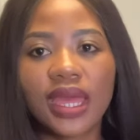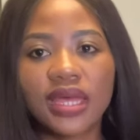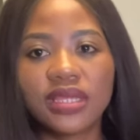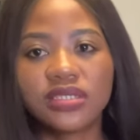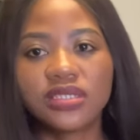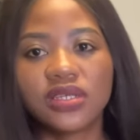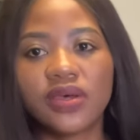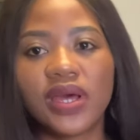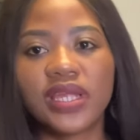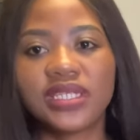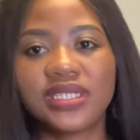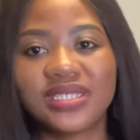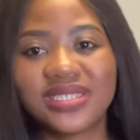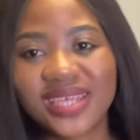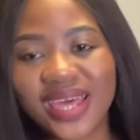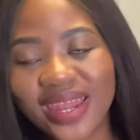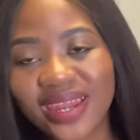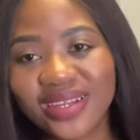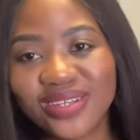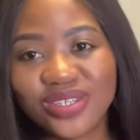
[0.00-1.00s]
So I
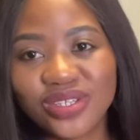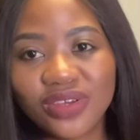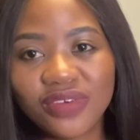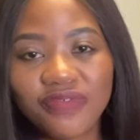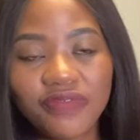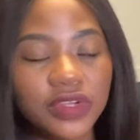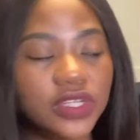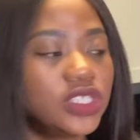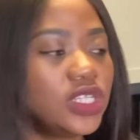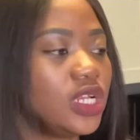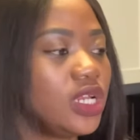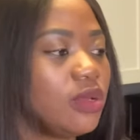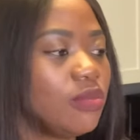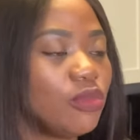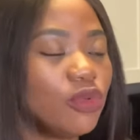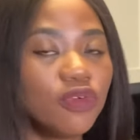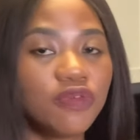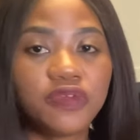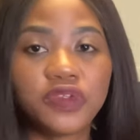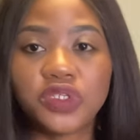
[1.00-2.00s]
decided to officially
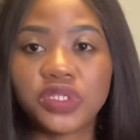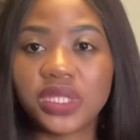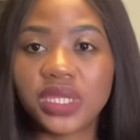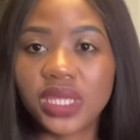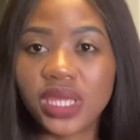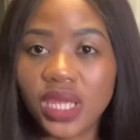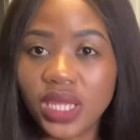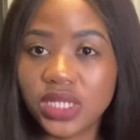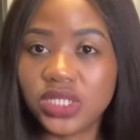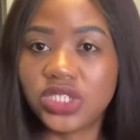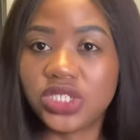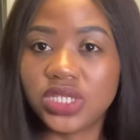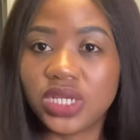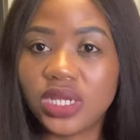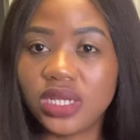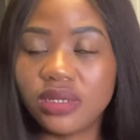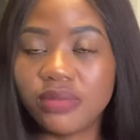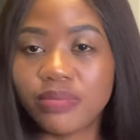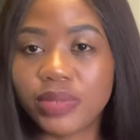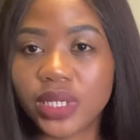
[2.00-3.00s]
move to the
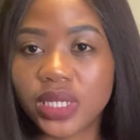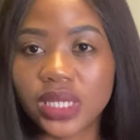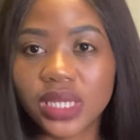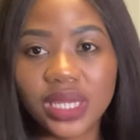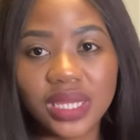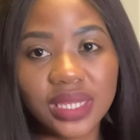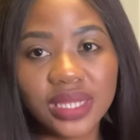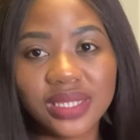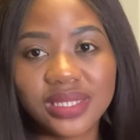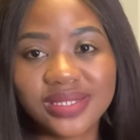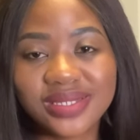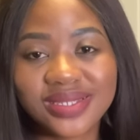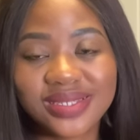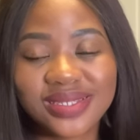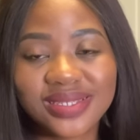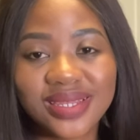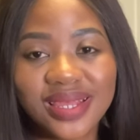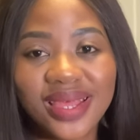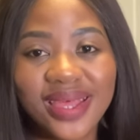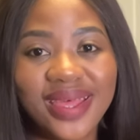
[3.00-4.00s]
kitchen because
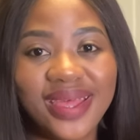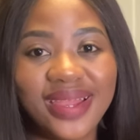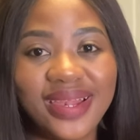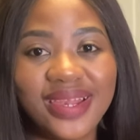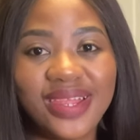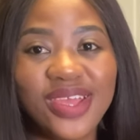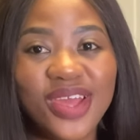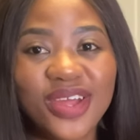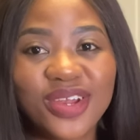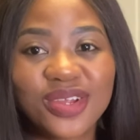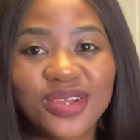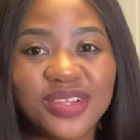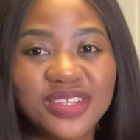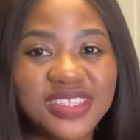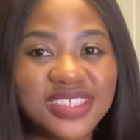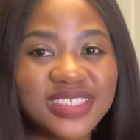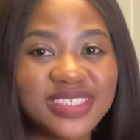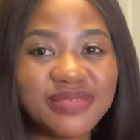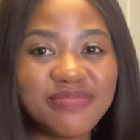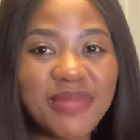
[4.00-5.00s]
Leon could
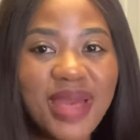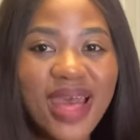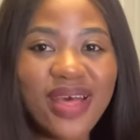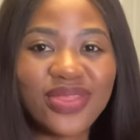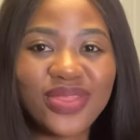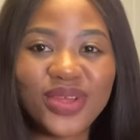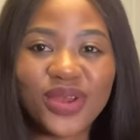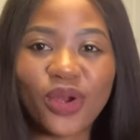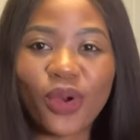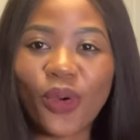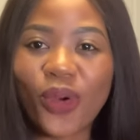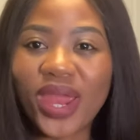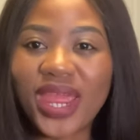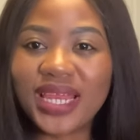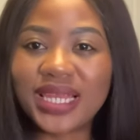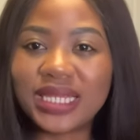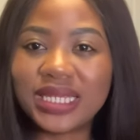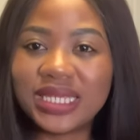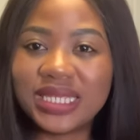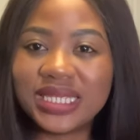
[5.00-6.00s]
smell the
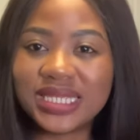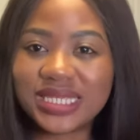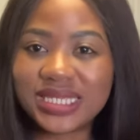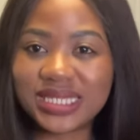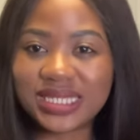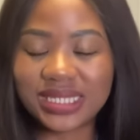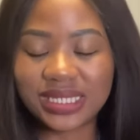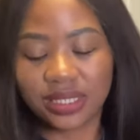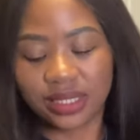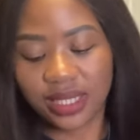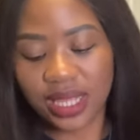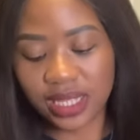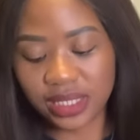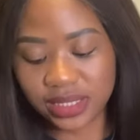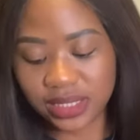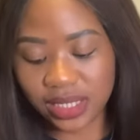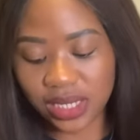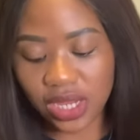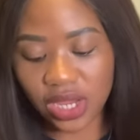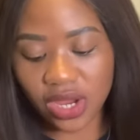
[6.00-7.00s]
greatness
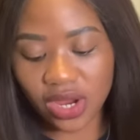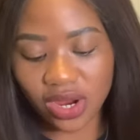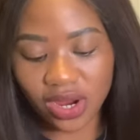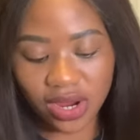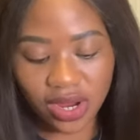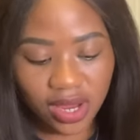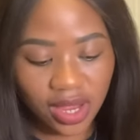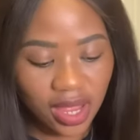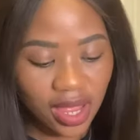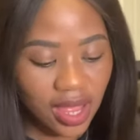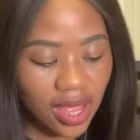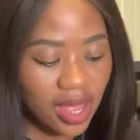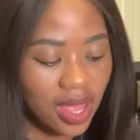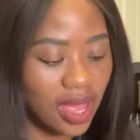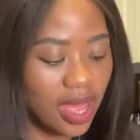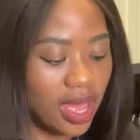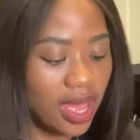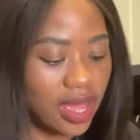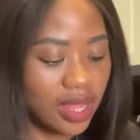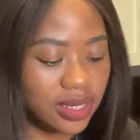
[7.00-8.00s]
that's in here.
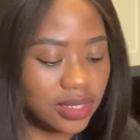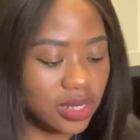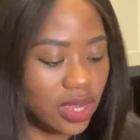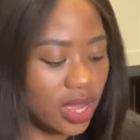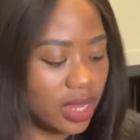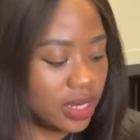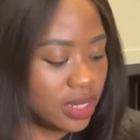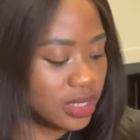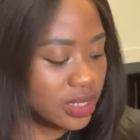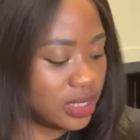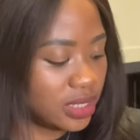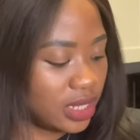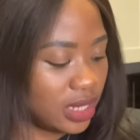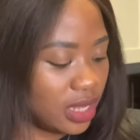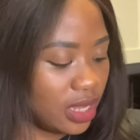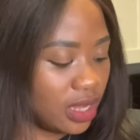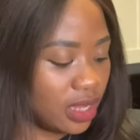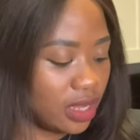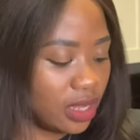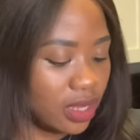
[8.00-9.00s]
And
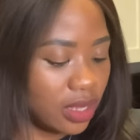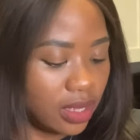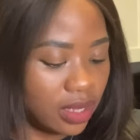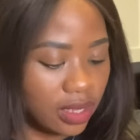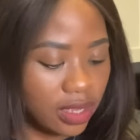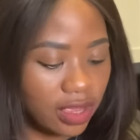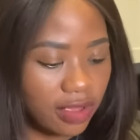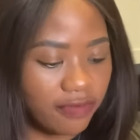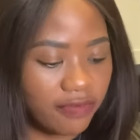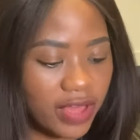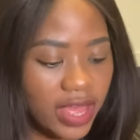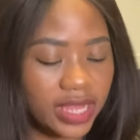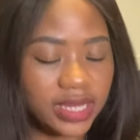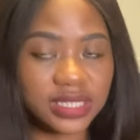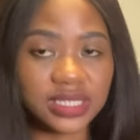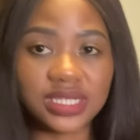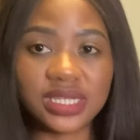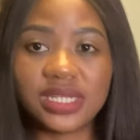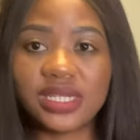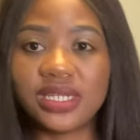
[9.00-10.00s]
honestly, if I
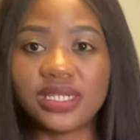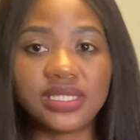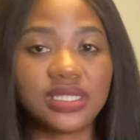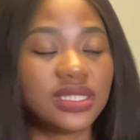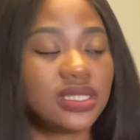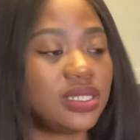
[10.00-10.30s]
did it